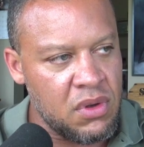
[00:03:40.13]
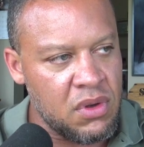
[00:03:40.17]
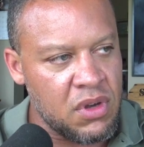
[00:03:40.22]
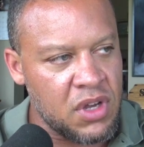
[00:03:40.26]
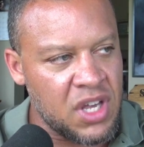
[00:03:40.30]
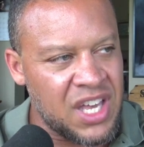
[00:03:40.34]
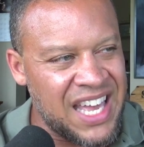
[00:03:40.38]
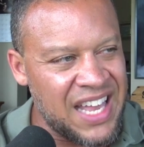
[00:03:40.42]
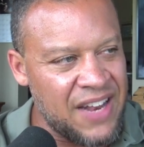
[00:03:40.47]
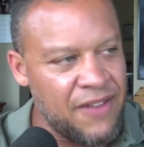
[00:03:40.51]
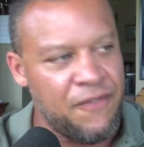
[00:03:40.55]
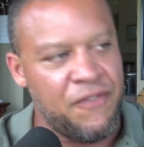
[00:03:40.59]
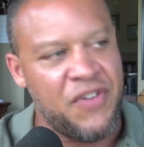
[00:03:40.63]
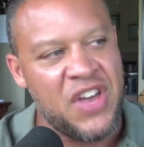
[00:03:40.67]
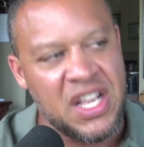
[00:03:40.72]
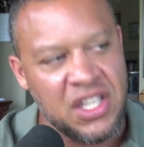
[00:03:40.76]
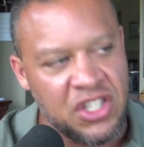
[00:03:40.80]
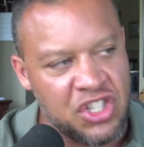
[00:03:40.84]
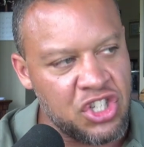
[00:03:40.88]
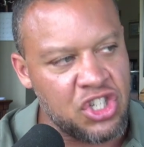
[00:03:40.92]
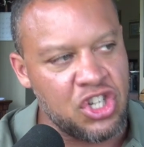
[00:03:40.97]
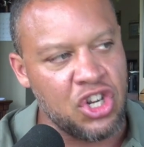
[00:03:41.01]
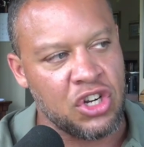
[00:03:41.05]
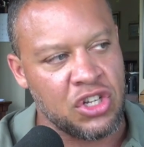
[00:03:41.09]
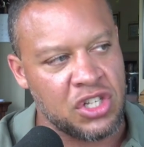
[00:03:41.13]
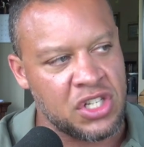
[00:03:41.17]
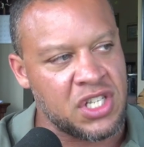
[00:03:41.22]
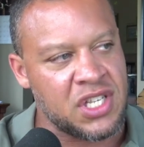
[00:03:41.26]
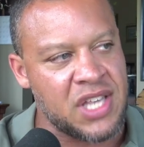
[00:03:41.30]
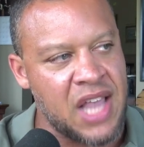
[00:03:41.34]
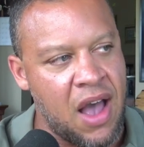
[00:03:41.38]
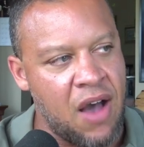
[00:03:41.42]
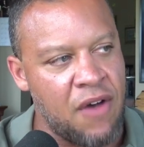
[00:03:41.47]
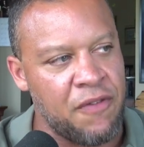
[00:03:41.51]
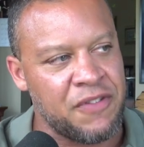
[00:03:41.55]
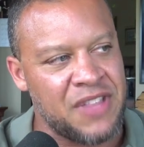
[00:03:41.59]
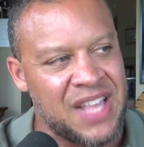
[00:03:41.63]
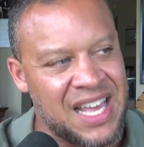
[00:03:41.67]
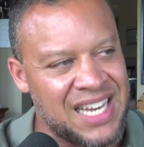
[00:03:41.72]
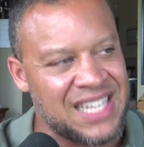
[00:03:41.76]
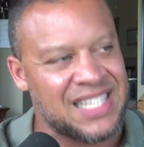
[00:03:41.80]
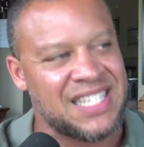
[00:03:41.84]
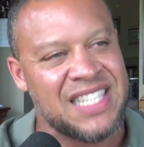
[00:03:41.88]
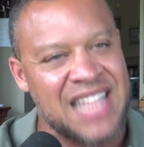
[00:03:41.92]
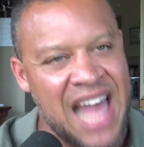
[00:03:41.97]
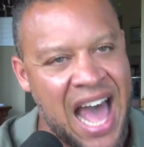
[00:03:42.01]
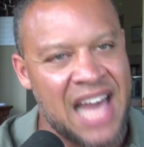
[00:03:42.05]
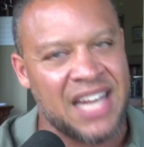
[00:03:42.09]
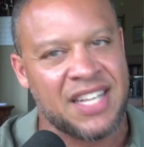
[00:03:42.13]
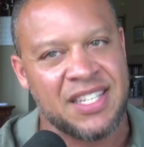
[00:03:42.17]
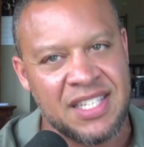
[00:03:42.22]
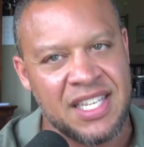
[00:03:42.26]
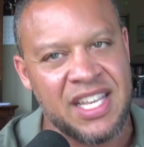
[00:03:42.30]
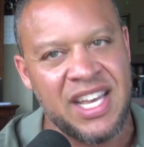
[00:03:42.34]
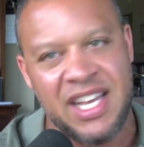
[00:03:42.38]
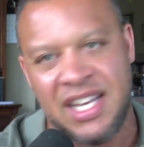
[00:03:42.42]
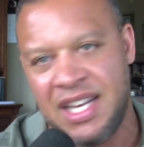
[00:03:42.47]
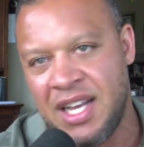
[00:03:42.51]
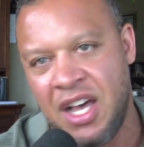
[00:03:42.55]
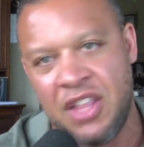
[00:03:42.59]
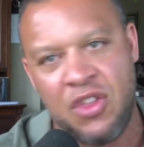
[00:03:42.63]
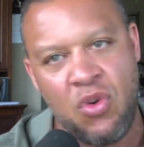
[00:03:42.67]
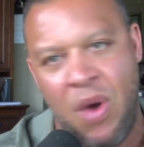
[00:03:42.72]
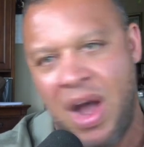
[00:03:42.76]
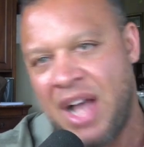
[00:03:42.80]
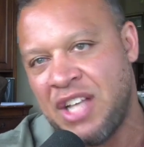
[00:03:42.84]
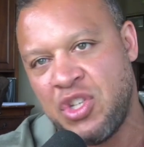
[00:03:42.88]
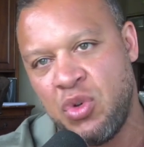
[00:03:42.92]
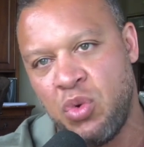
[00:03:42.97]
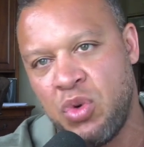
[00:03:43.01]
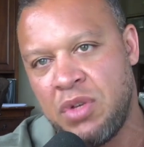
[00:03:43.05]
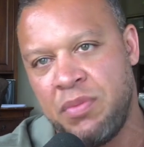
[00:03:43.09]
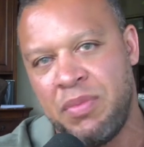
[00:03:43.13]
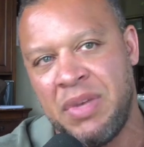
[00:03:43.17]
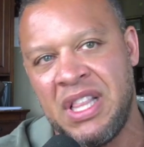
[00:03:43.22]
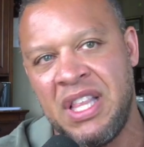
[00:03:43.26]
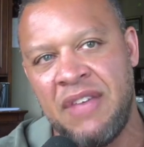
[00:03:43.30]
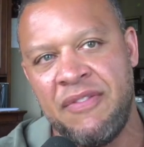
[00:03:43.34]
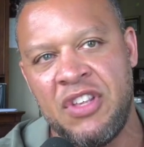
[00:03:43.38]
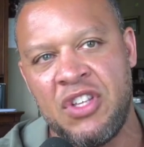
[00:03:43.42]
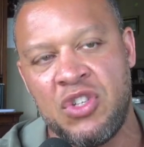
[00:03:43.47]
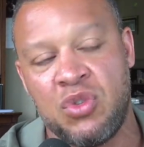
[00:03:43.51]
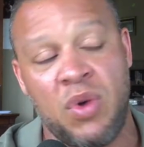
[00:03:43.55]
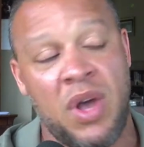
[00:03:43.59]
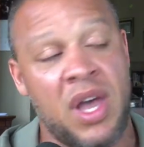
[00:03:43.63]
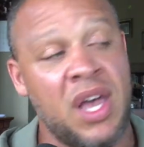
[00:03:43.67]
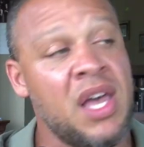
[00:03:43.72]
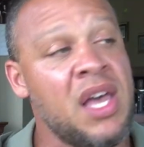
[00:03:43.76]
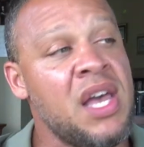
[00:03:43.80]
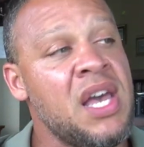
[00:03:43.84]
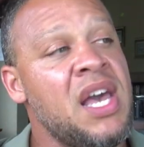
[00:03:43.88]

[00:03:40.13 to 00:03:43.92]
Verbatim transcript: convinced yourself that it's not a sin. Otherwise, you wouldn't be living this way.